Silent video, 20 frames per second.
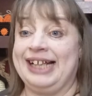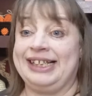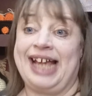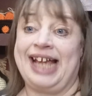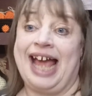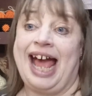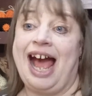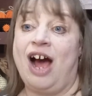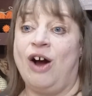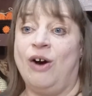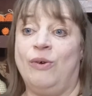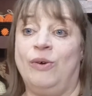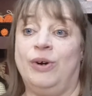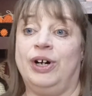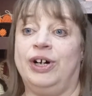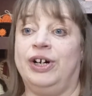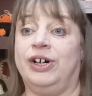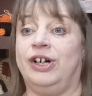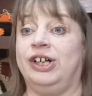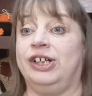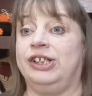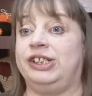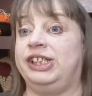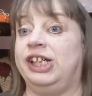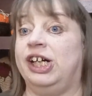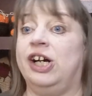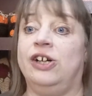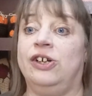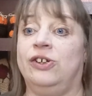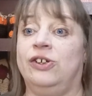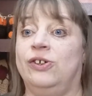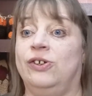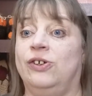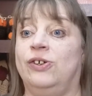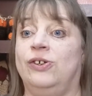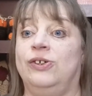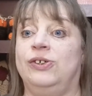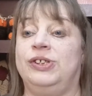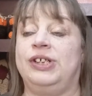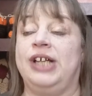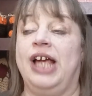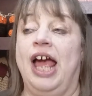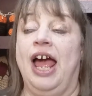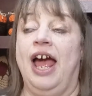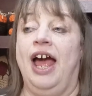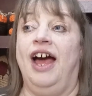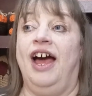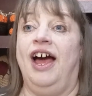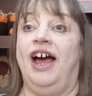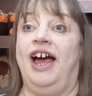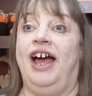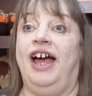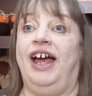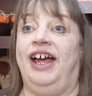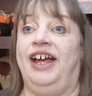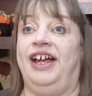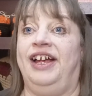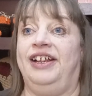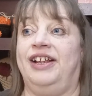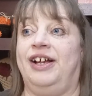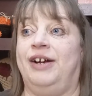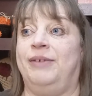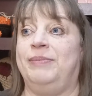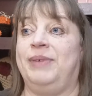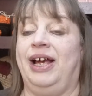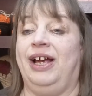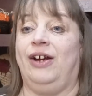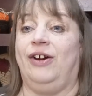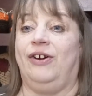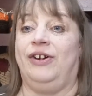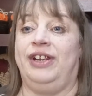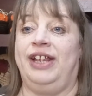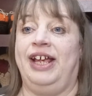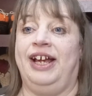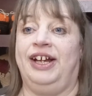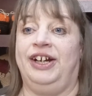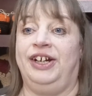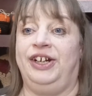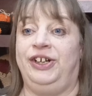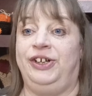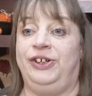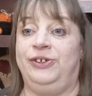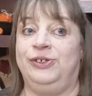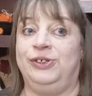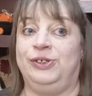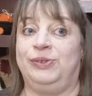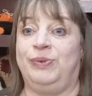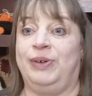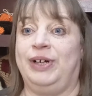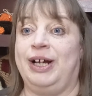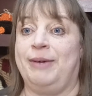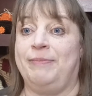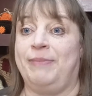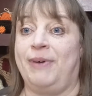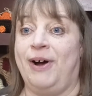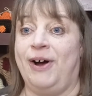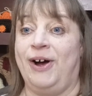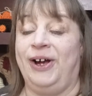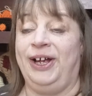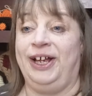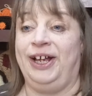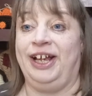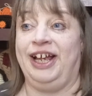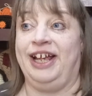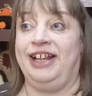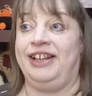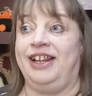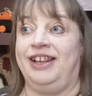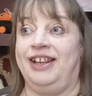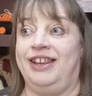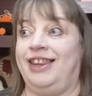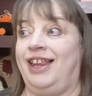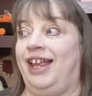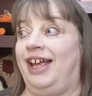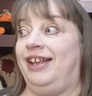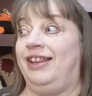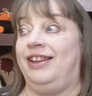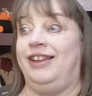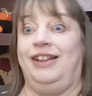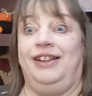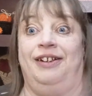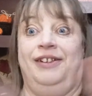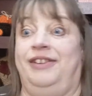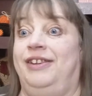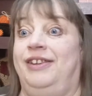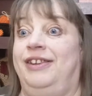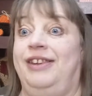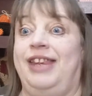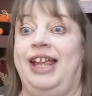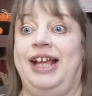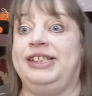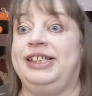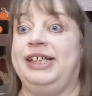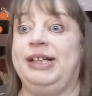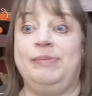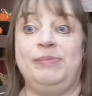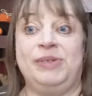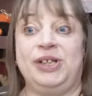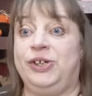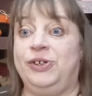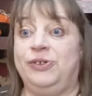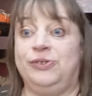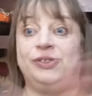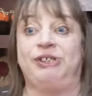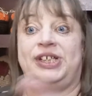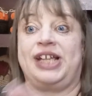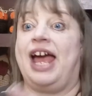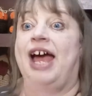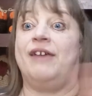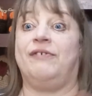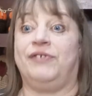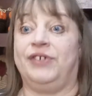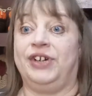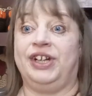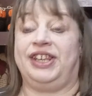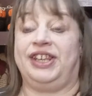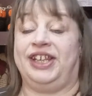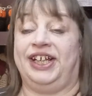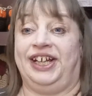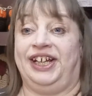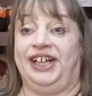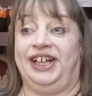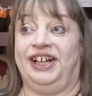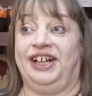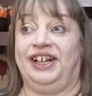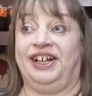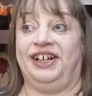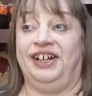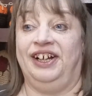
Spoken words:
tower, tunnels. And I'm like, are they going to use what I'm buying? And like, they seem to use everything.